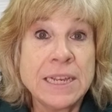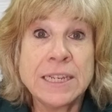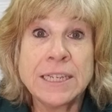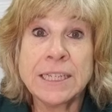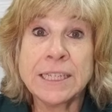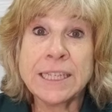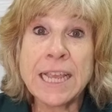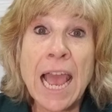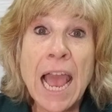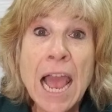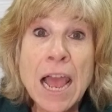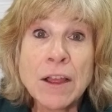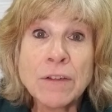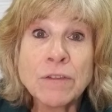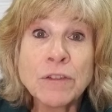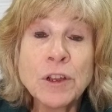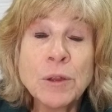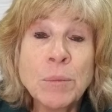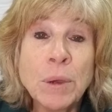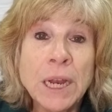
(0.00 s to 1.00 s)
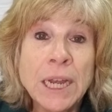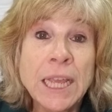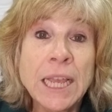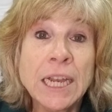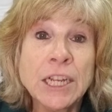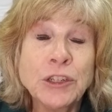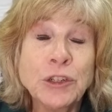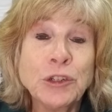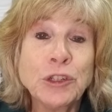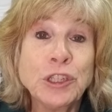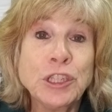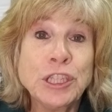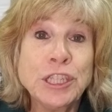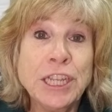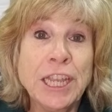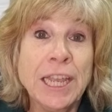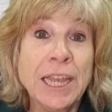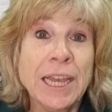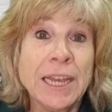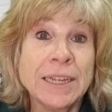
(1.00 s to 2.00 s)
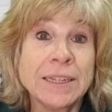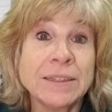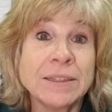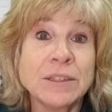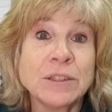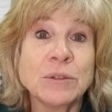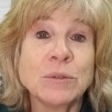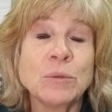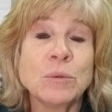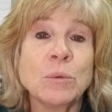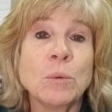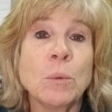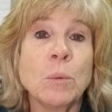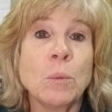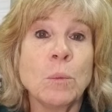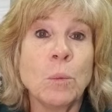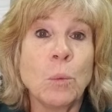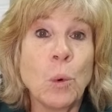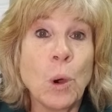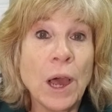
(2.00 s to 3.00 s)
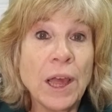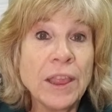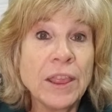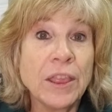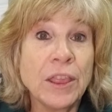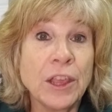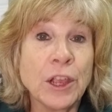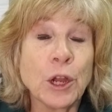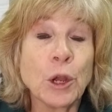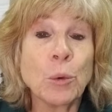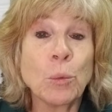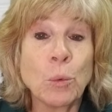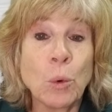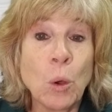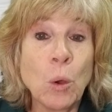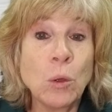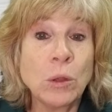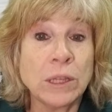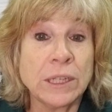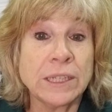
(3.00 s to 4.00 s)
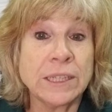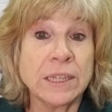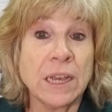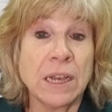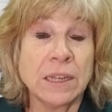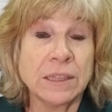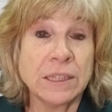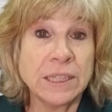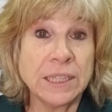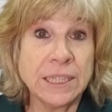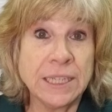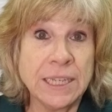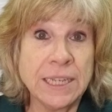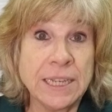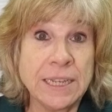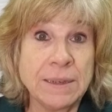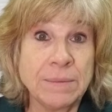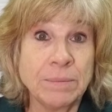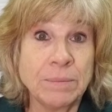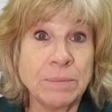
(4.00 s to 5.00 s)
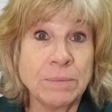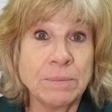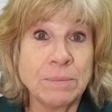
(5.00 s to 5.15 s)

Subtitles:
does everybody understand what their role is on the team?